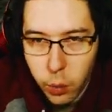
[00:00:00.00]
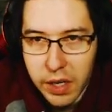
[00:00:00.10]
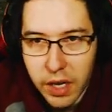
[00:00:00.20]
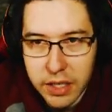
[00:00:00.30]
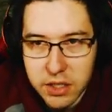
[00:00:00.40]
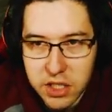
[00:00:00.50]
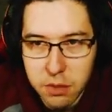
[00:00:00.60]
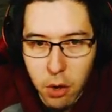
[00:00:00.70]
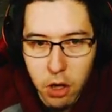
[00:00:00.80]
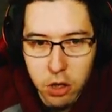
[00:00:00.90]
We got
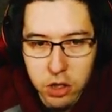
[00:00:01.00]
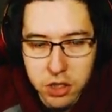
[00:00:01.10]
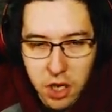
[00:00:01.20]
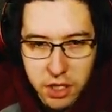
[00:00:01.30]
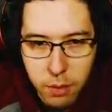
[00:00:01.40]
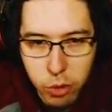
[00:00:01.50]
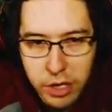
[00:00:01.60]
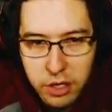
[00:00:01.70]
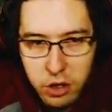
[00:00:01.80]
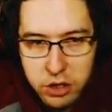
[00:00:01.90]
small hooks on, number
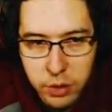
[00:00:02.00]
8 hooks,